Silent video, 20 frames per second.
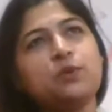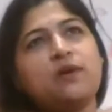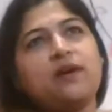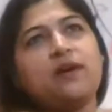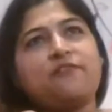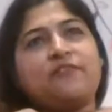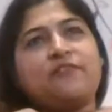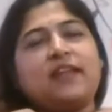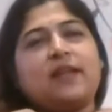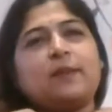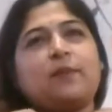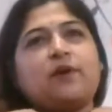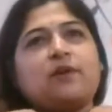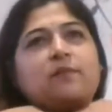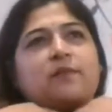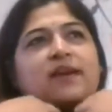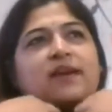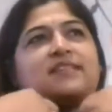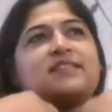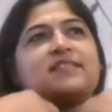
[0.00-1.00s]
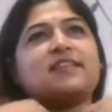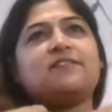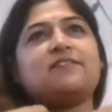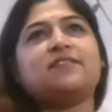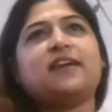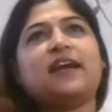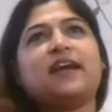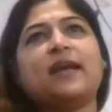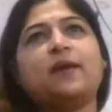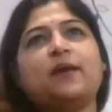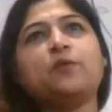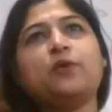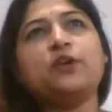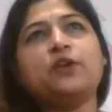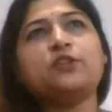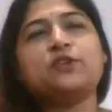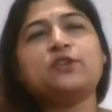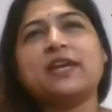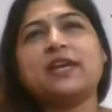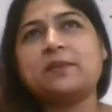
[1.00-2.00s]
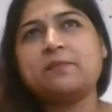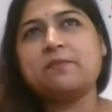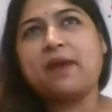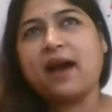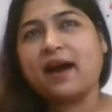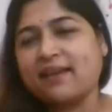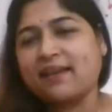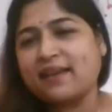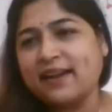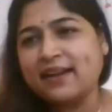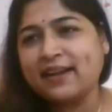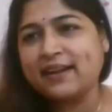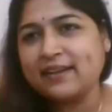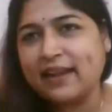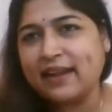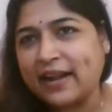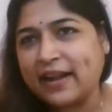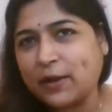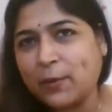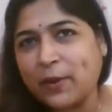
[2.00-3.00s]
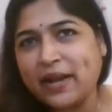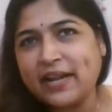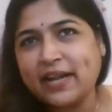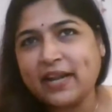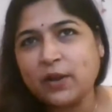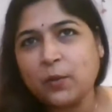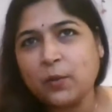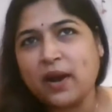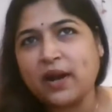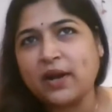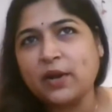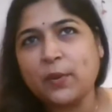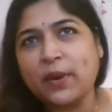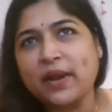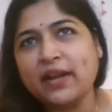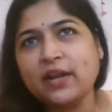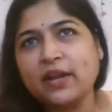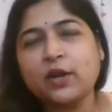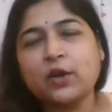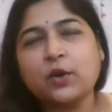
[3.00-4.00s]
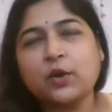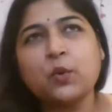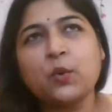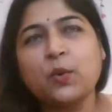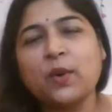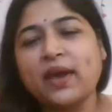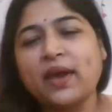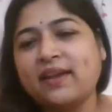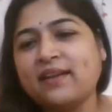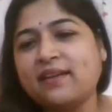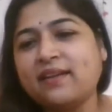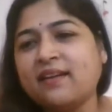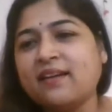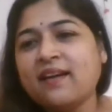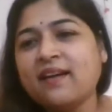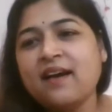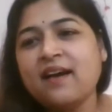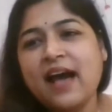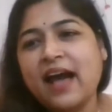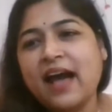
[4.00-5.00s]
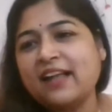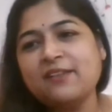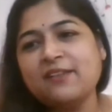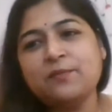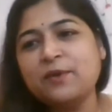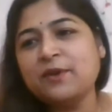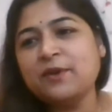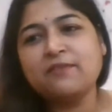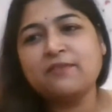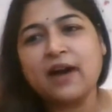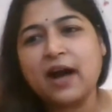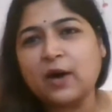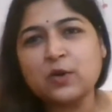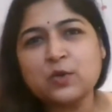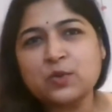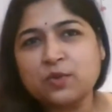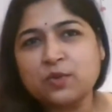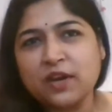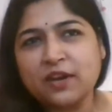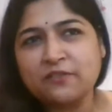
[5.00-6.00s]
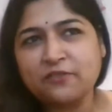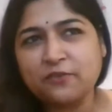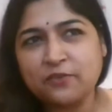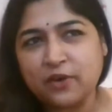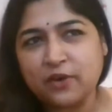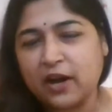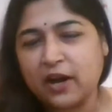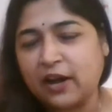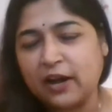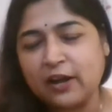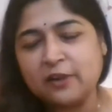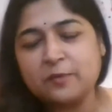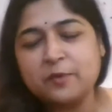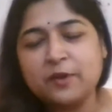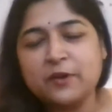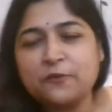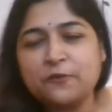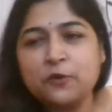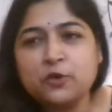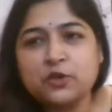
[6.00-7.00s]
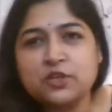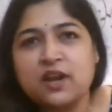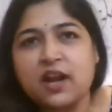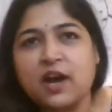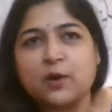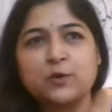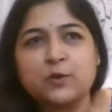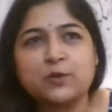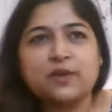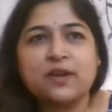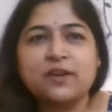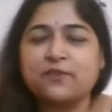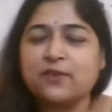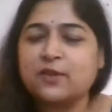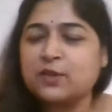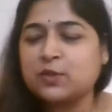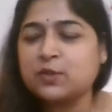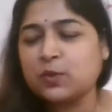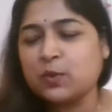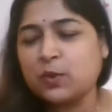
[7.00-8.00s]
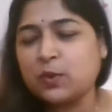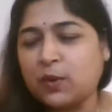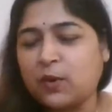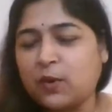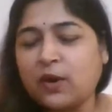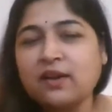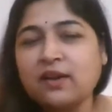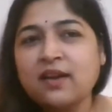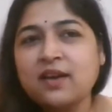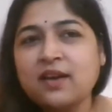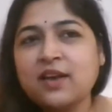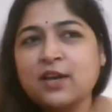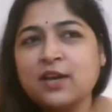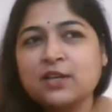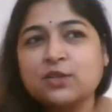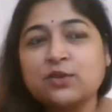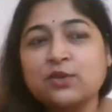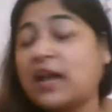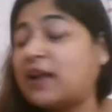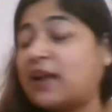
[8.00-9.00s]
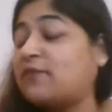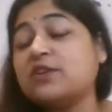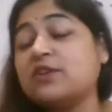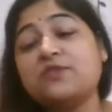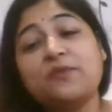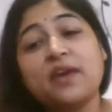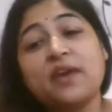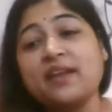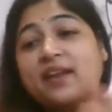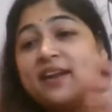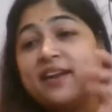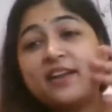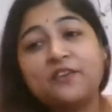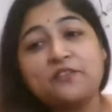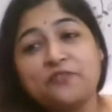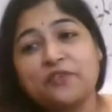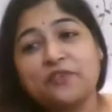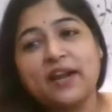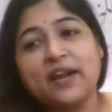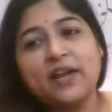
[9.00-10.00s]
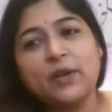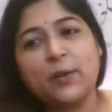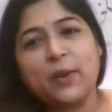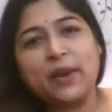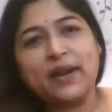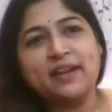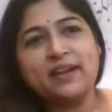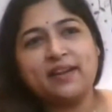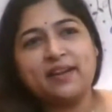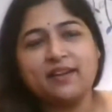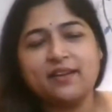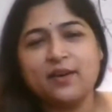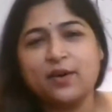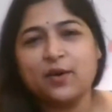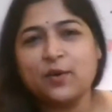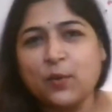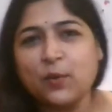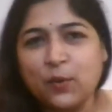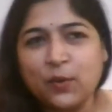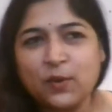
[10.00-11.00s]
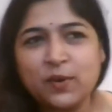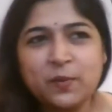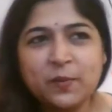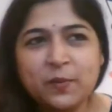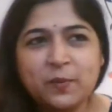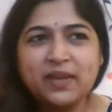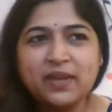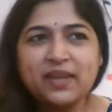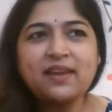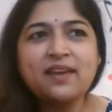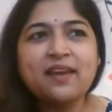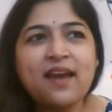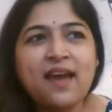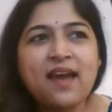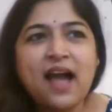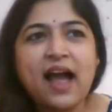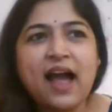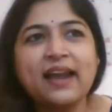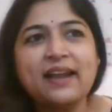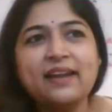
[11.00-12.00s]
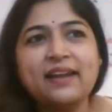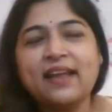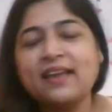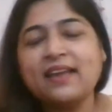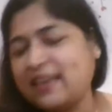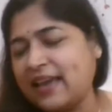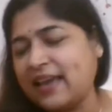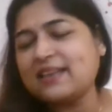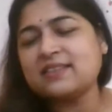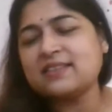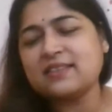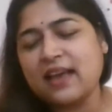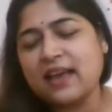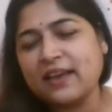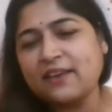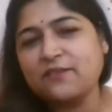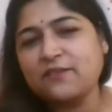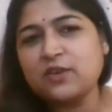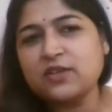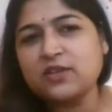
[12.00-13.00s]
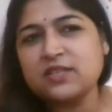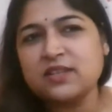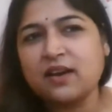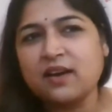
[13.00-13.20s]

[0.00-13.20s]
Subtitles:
feel about myself that I'm going to get married at 21, 22, and I'll be housewife, I'll be a future housewife and so on. So that was very different 20-year-old me. And yes, I was